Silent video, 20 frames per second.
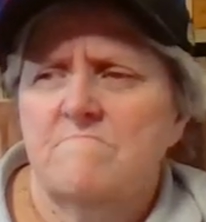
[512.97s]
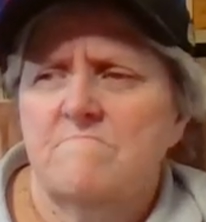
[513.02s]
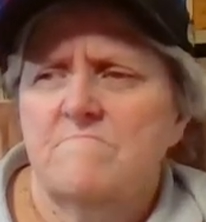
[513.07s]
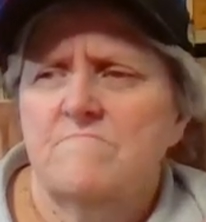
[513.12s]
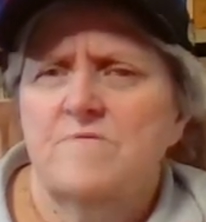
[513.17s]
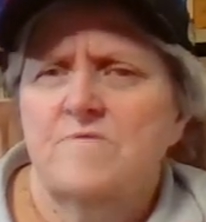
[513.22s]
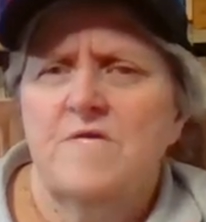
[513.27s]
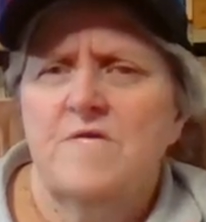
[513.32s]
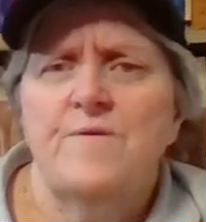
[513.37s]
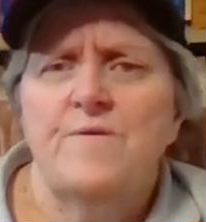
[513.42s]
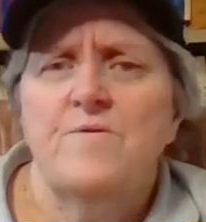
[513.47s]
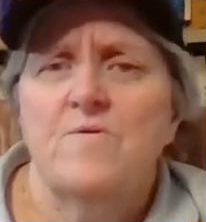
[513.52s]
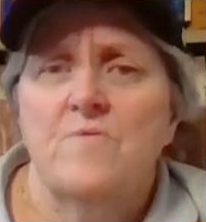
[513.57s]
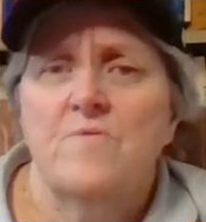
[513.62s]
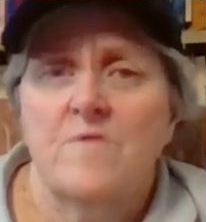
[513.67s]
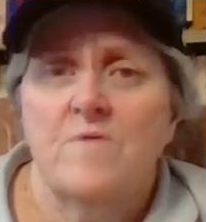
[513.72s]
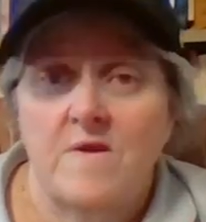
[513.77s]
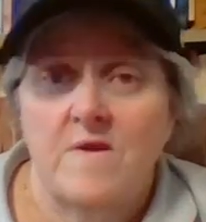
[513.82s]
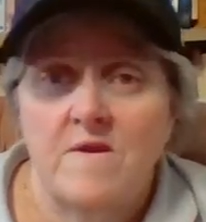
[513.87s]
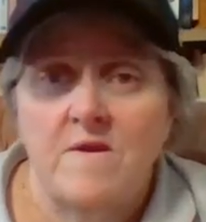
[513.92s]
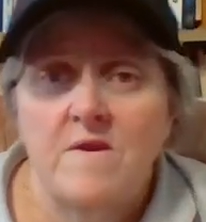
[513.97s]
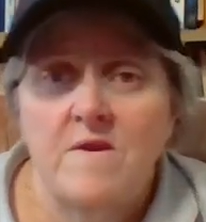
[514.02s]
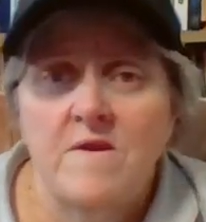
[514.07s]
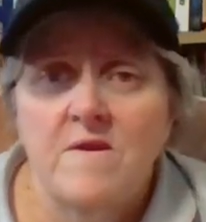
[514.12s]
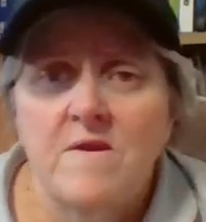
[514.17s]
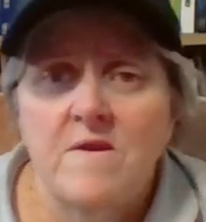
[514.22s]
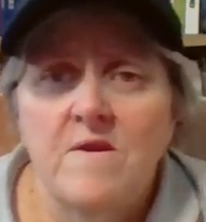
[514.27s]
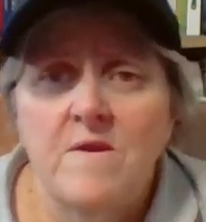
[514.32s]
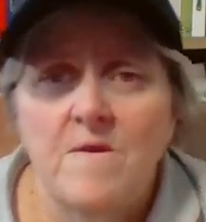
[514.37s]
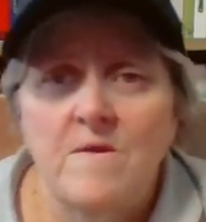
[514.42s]
literally
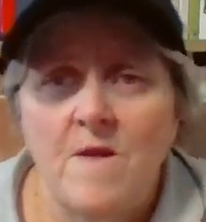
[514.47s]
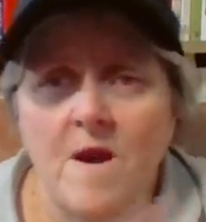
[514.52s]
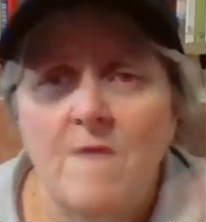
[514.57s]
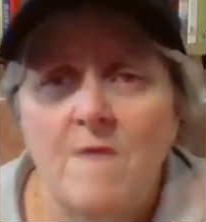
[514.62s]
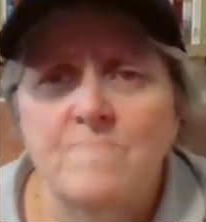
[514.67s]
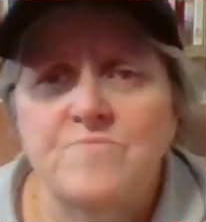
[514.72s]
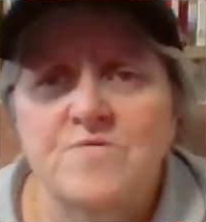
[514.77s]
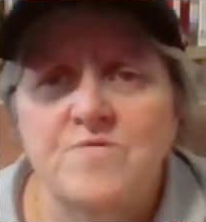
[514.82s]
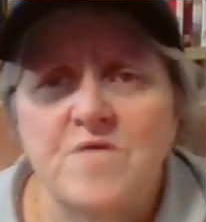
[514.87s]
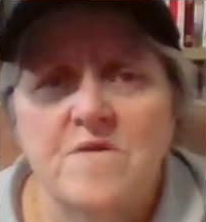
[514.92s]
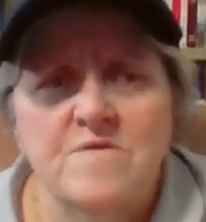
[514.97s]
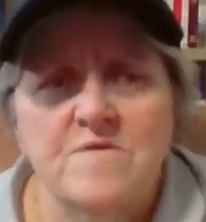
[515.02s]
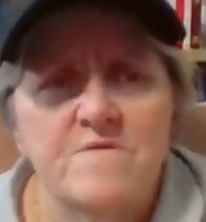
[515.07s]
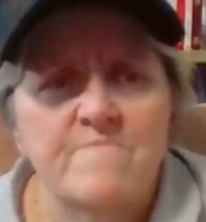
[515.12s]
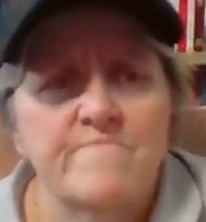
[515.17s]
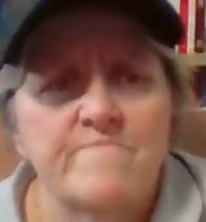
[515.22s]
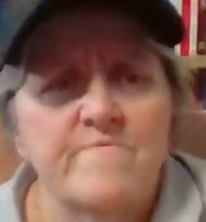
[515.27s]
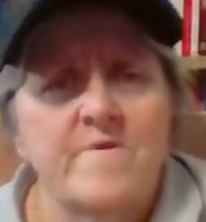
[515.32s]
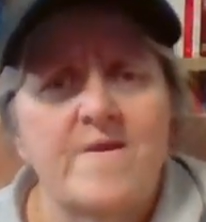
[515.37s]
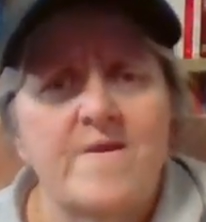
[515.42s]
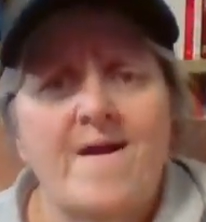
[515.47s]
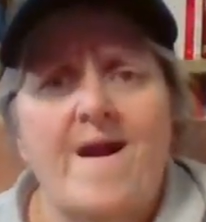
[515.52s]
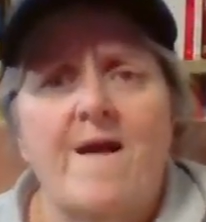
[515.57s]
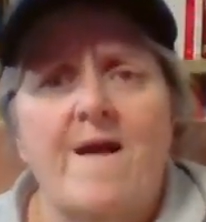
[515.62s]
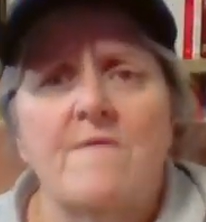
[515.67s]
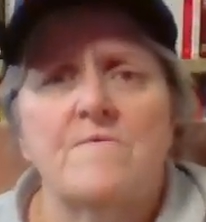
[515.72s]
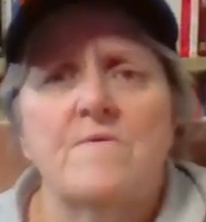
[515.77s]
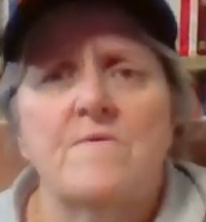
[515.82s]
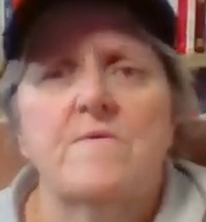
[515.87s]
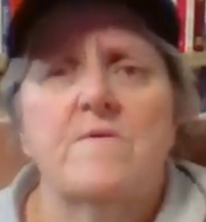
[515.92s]
in objective
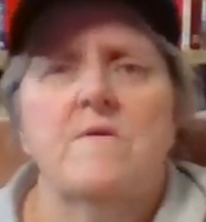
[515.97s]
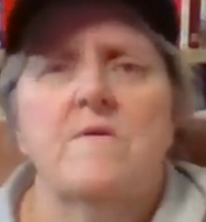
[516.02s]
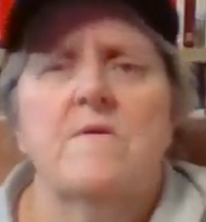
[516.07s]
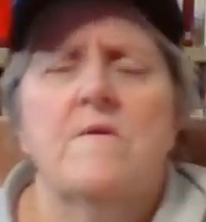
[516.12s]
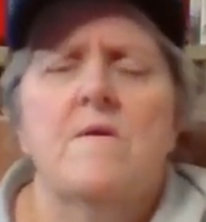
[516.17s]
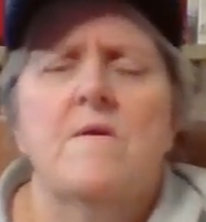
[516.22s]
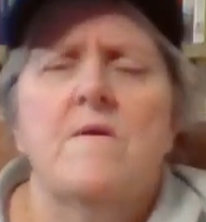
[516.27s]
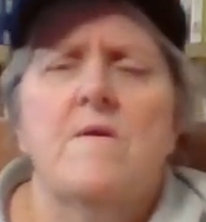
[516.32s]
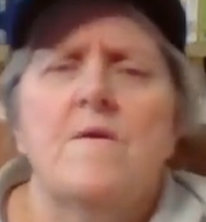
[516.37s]
reality,